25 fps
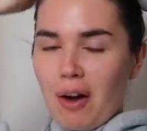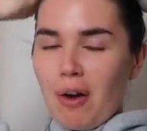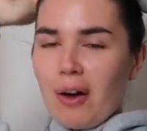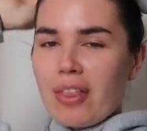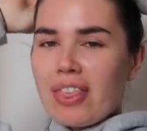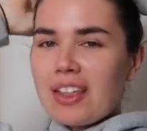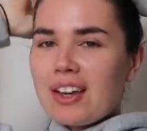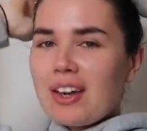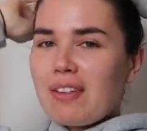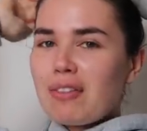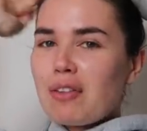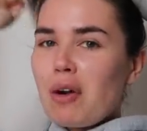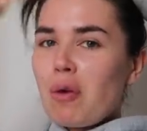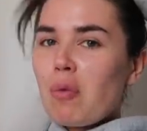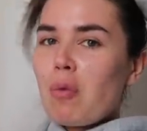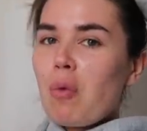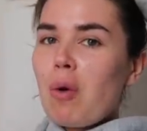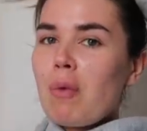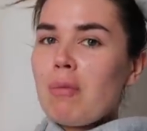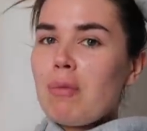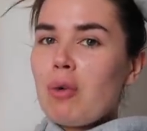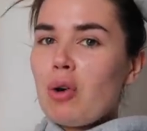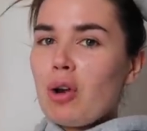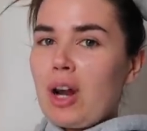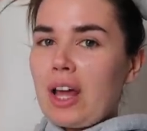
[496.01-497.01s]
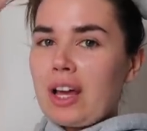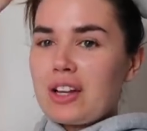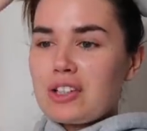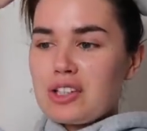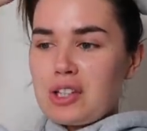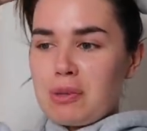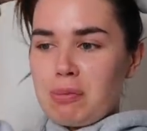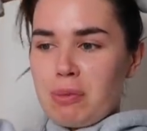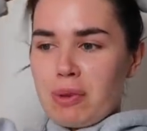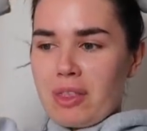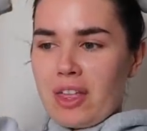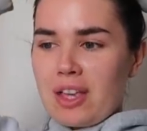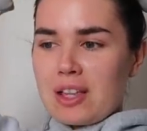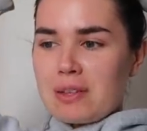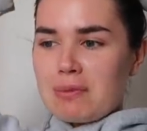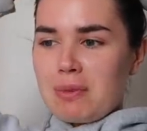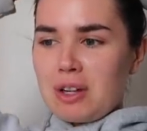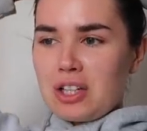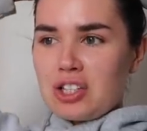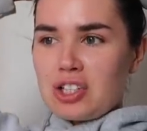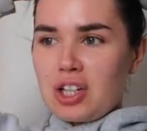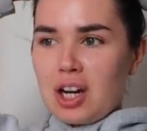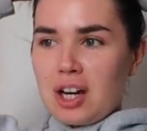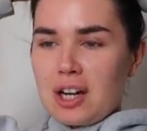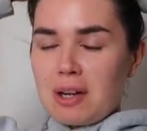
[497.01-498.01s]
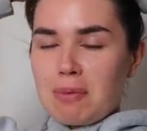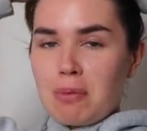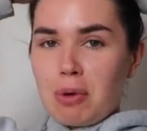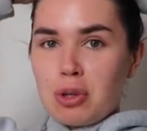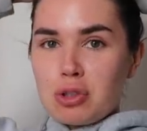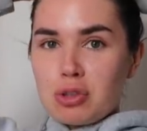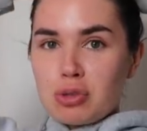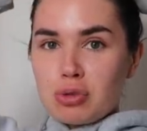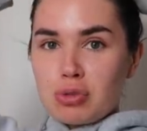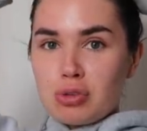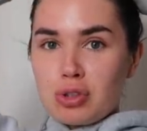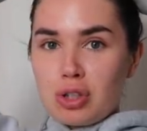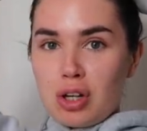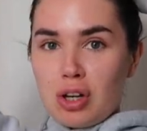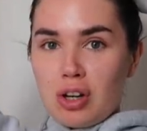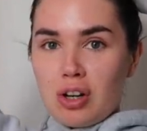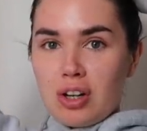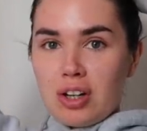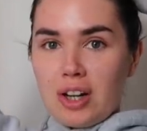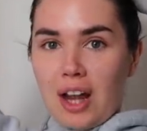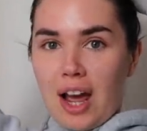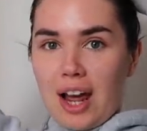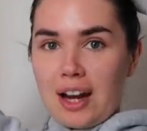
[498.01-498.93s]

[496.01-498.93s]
Oh, I think I've got one more lecture, but that's my China module done.